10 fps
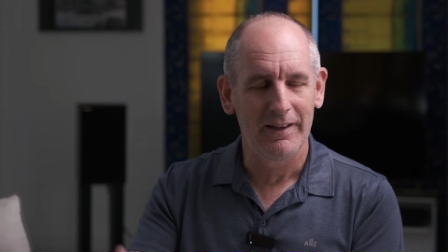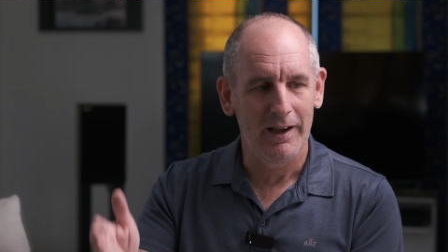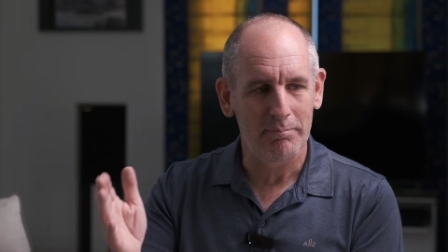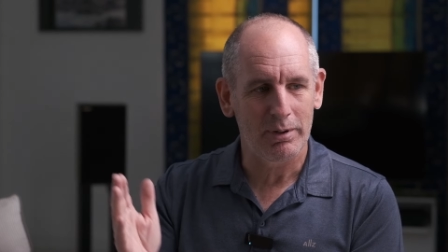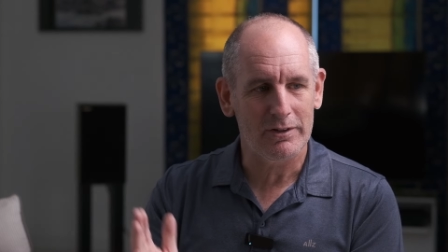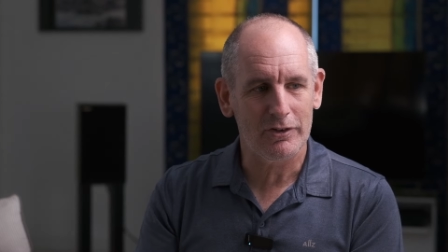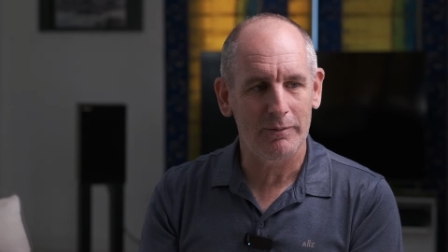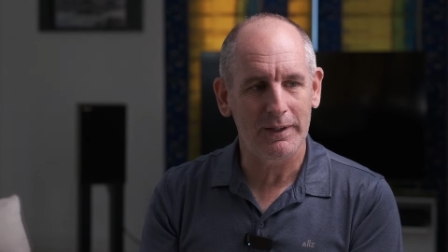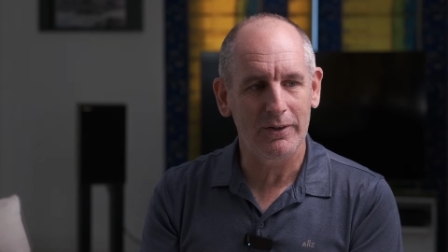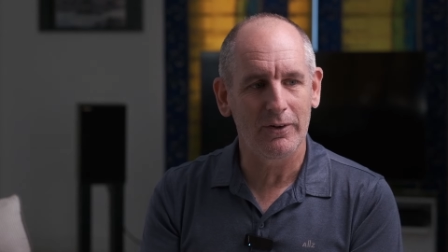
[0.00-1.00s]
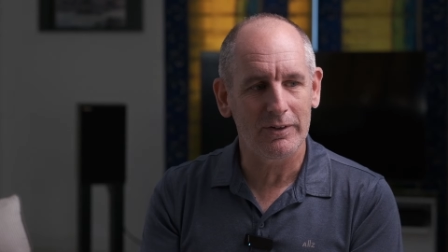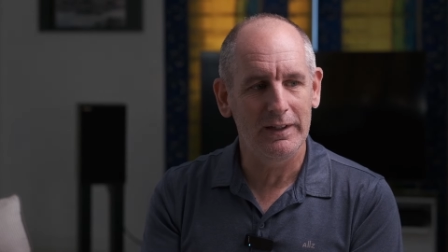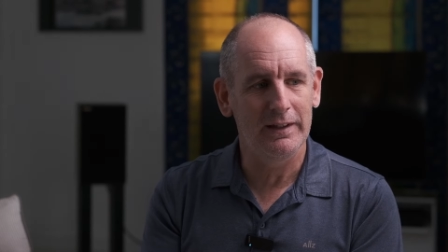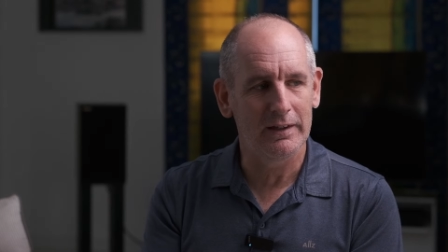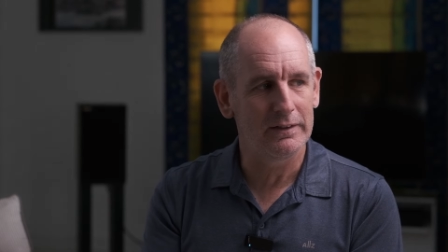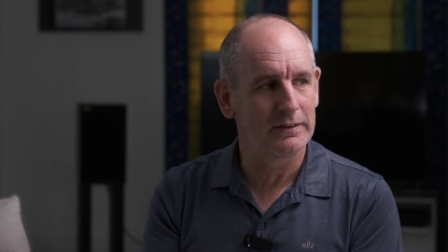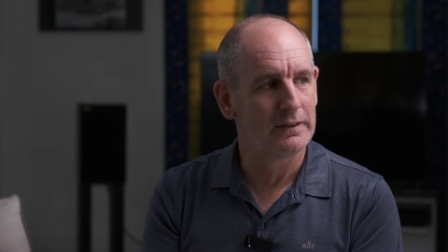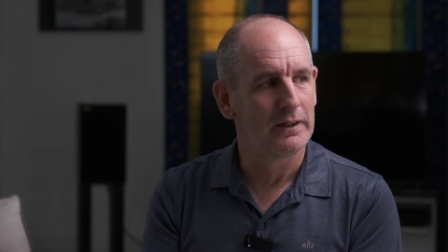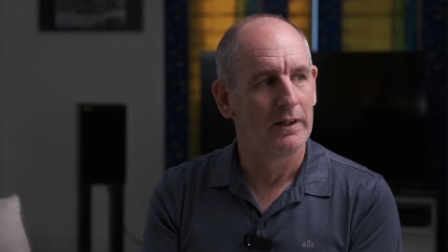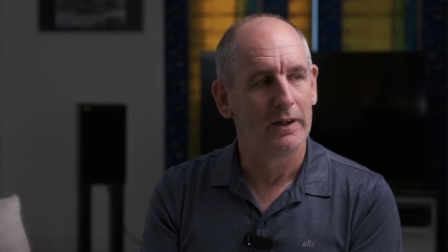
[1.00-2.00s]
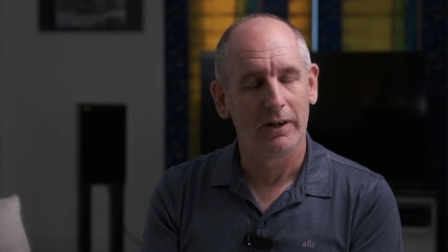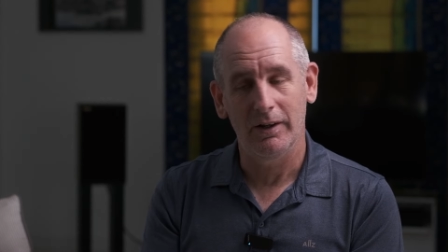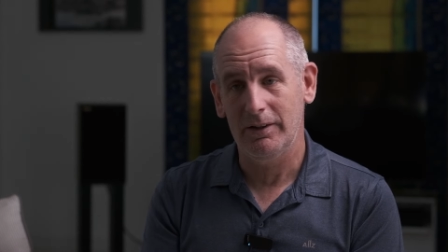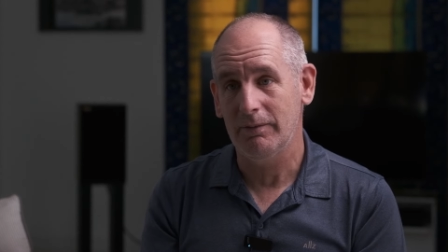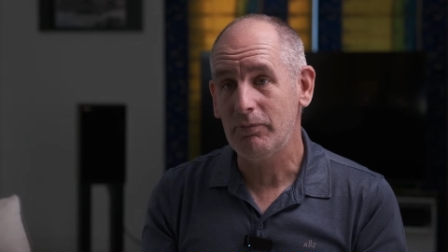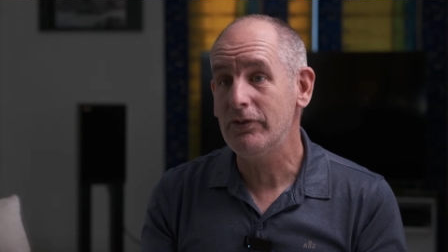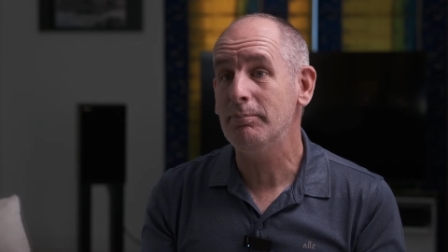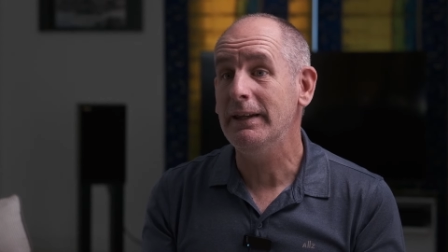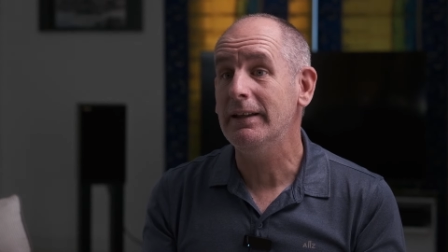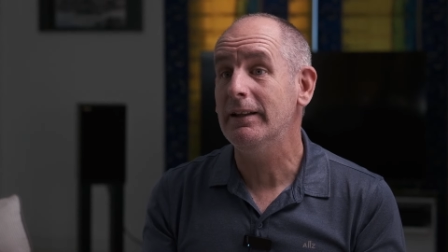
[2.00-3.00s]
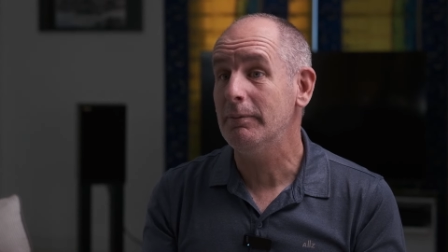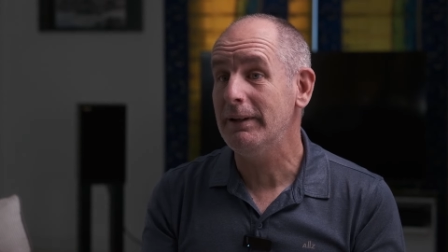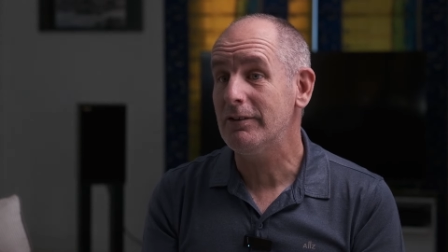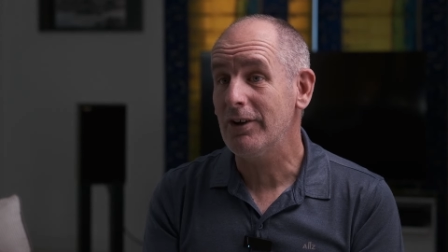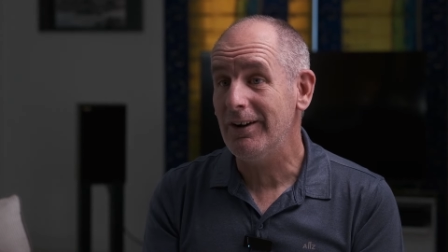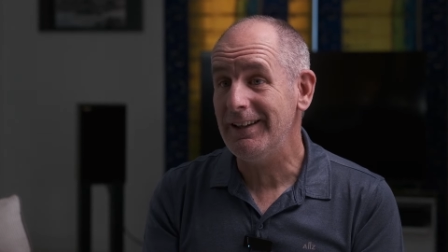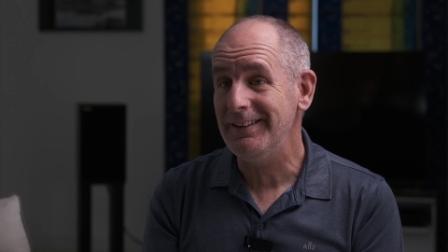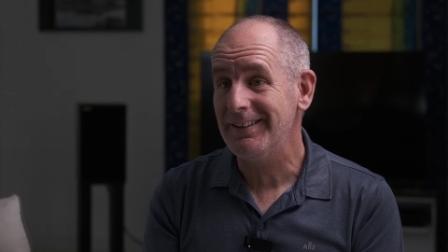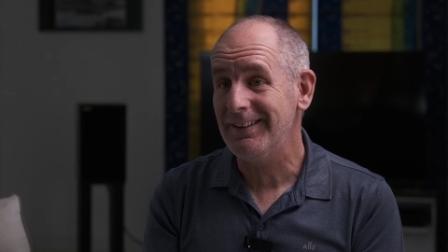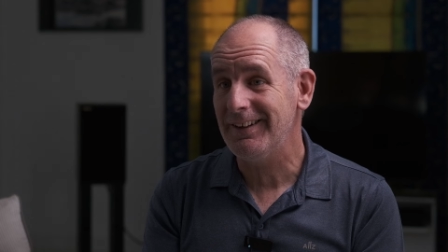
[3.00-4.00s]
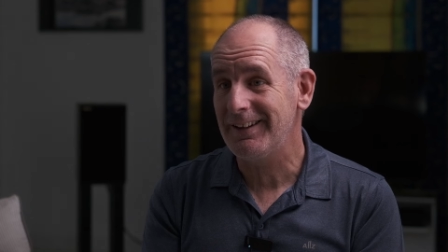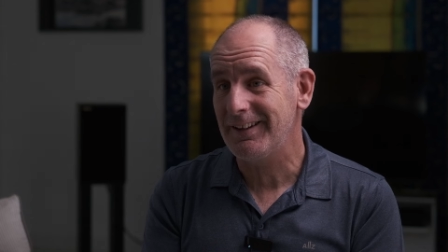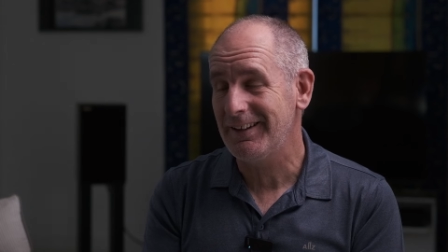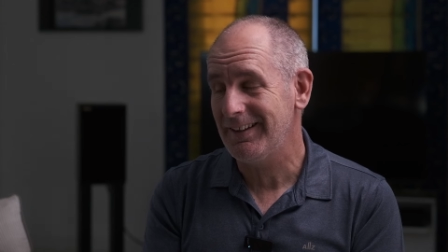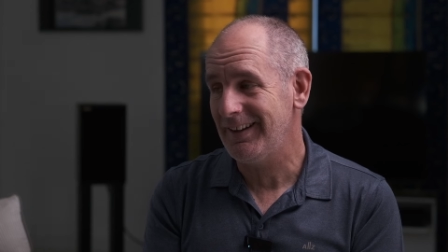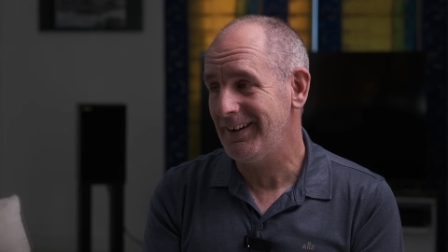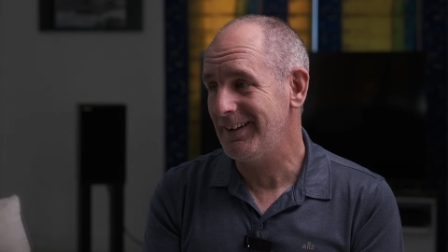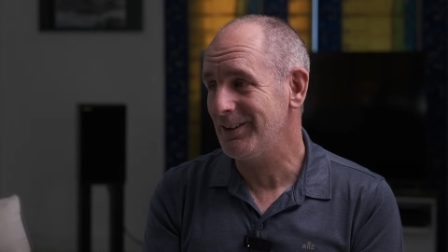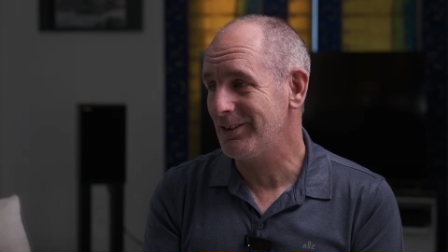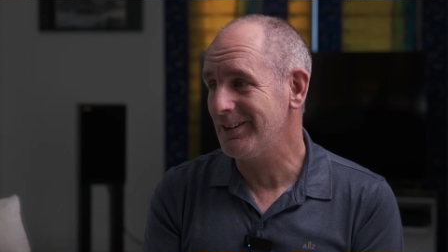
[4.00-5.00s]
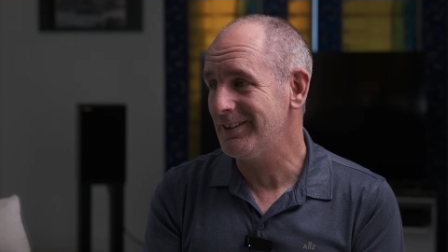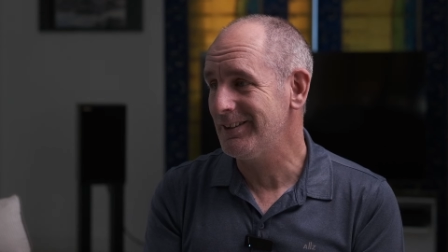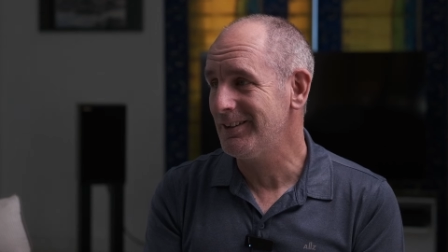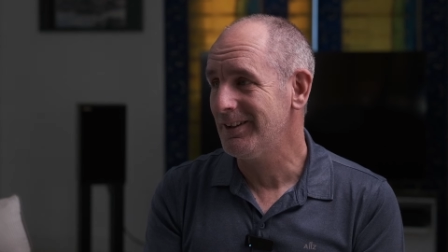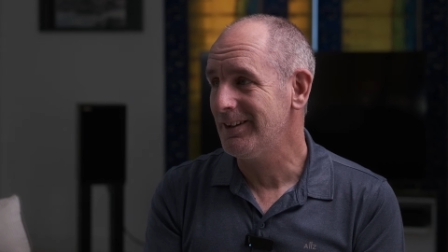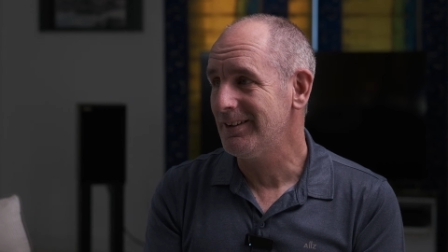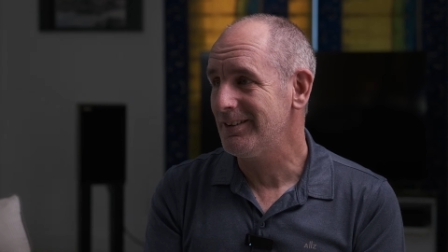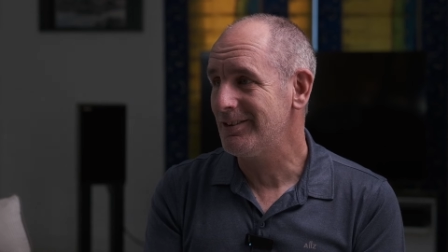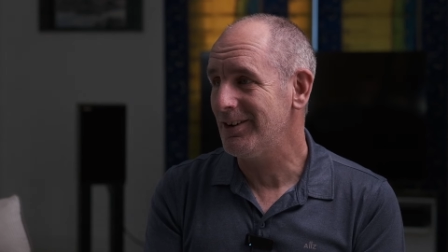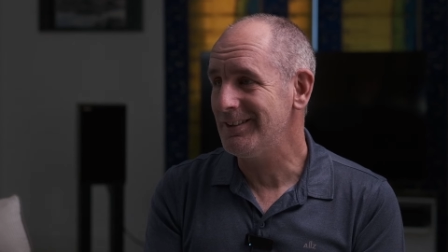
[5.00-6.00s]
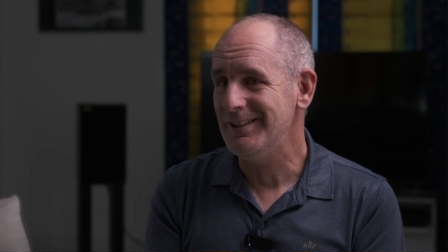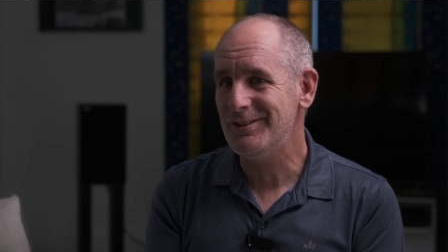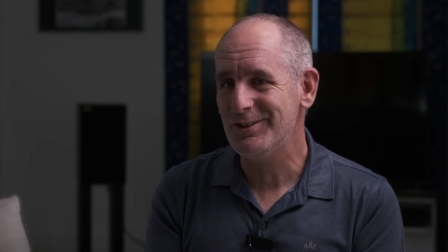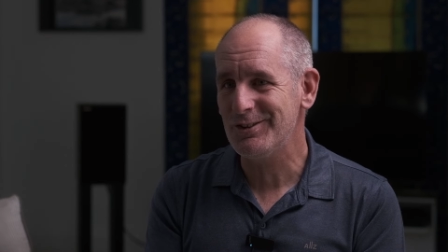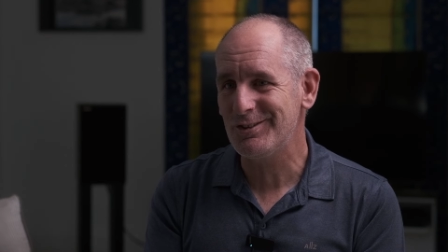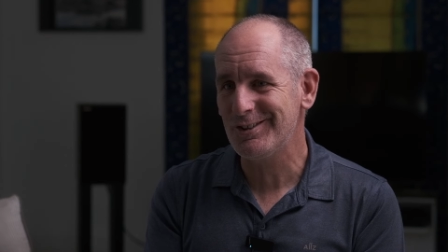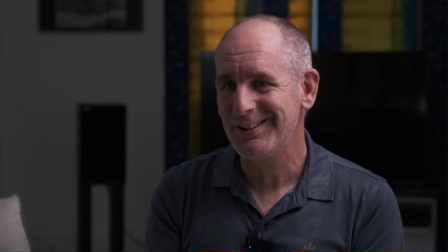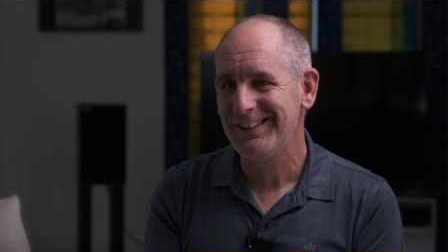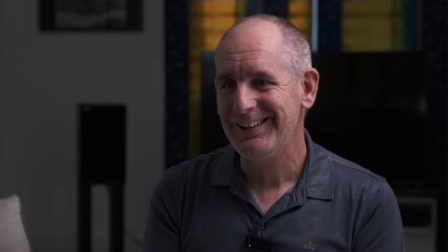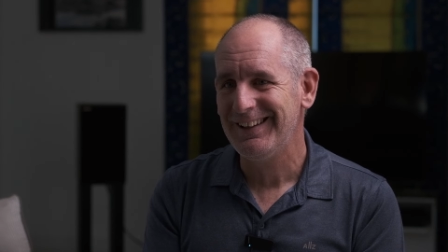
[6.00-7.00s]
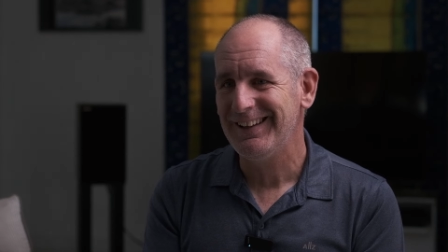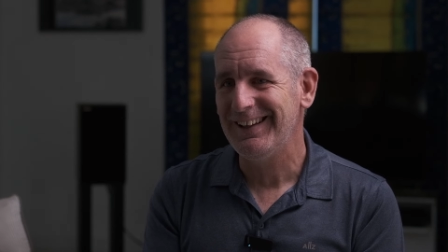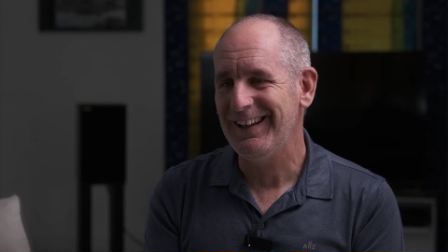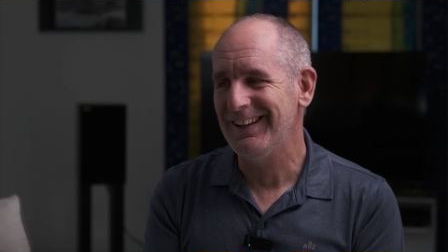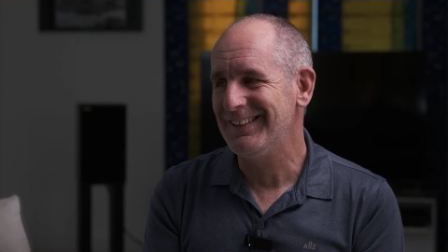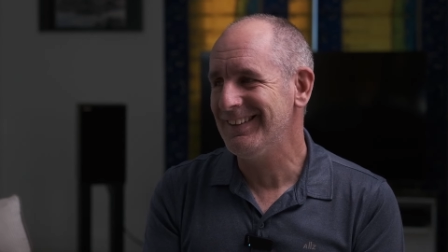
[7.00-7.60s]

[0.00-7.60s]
And by the time I got here, I could speak a little bit of Thai. Okay, I, I had a lot of Thai teachers, mm-hmm. and.